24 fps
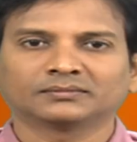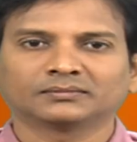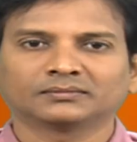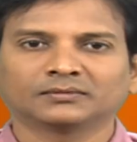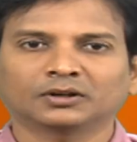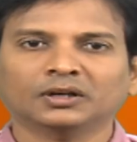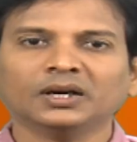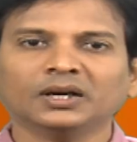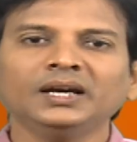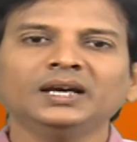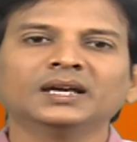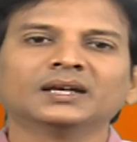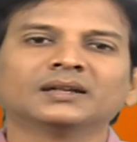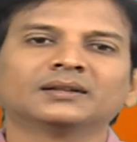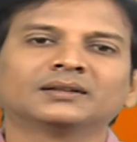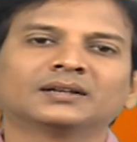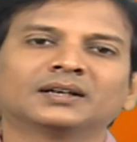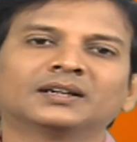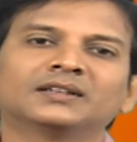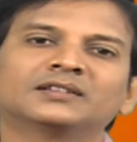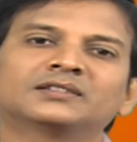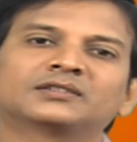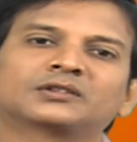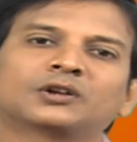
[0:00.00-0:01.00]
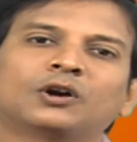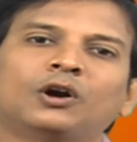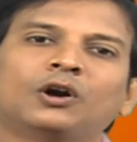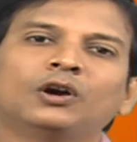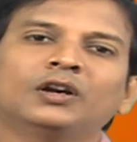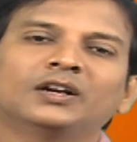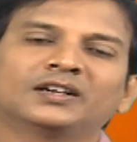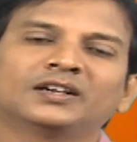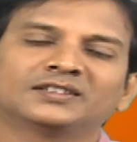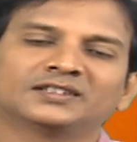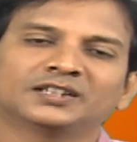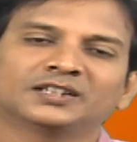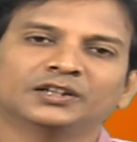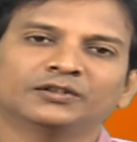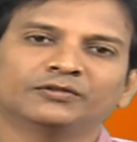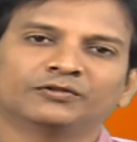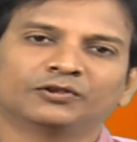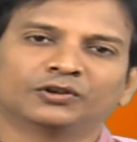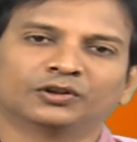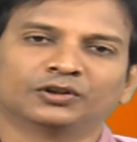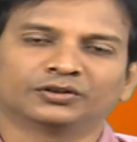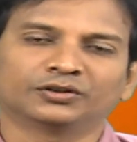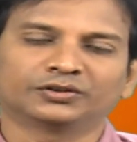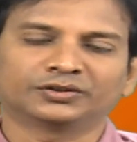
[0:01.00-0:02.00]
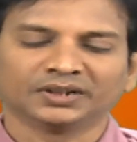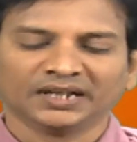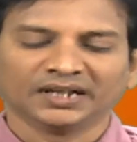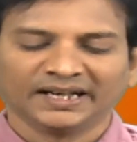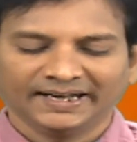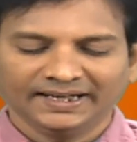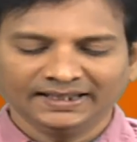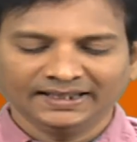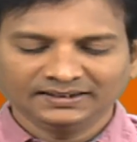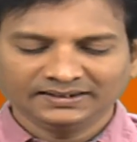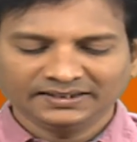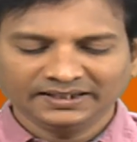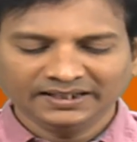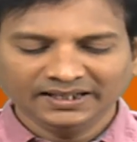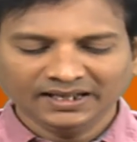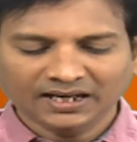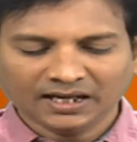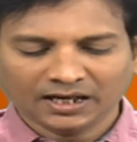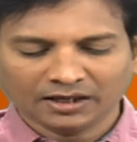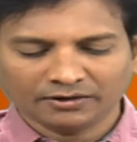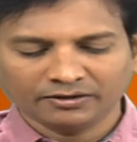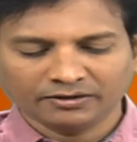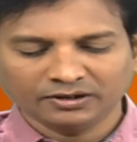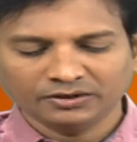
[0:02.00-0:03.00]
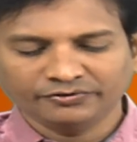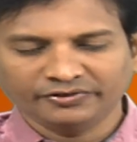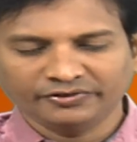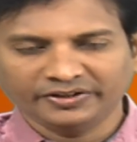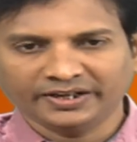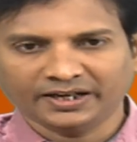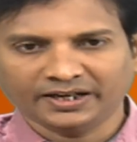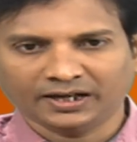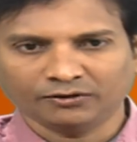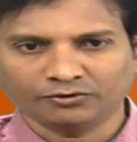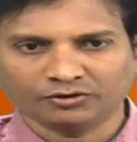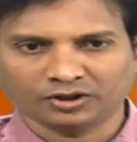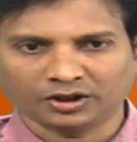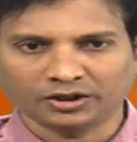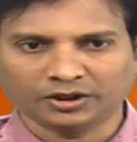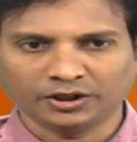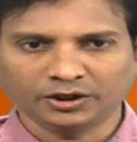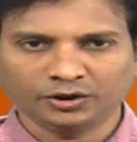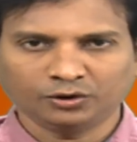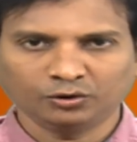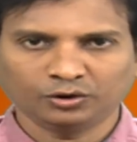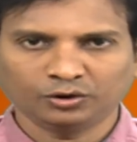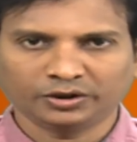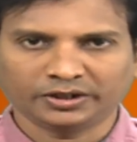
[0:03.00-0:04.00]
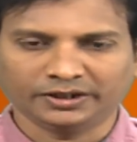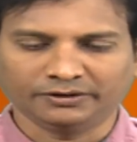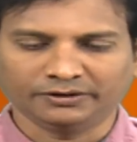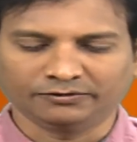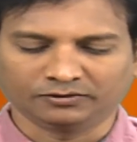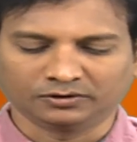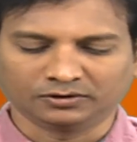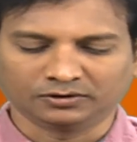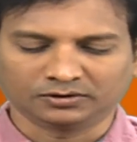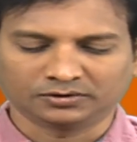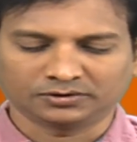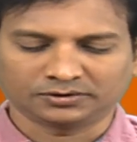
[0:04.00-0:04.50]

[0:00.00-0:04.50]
Okay. That is called reserved words. In C language, we have 32 keywords.